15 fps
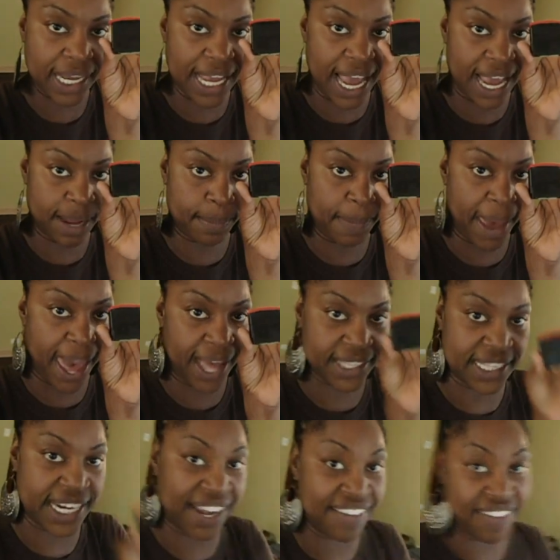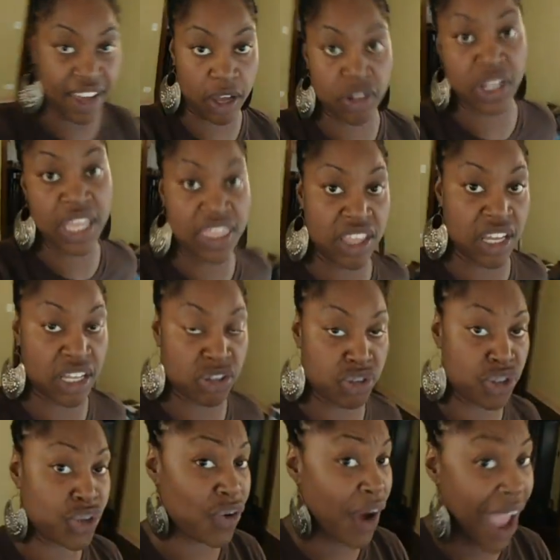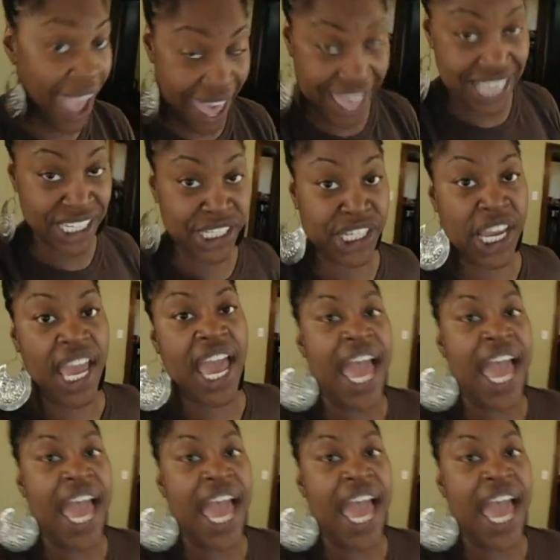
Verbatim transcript: game pack that I found in the trash,